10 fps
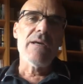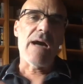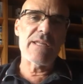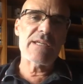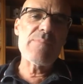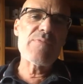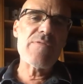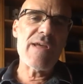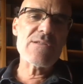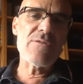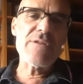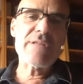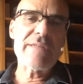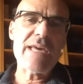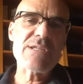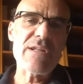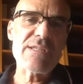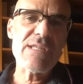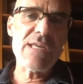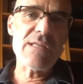Anarchy prevails on the international
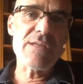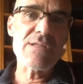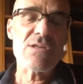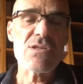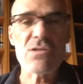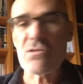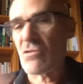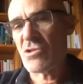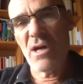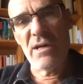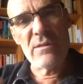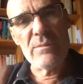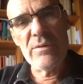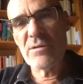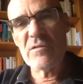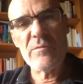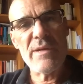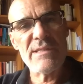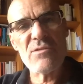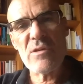scene. This is the starting point of
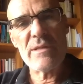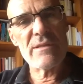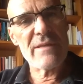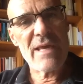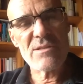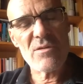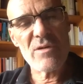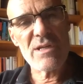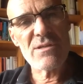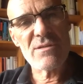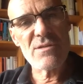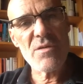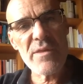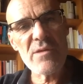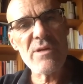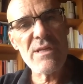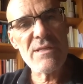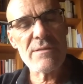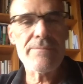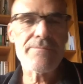mainstream international relations theories.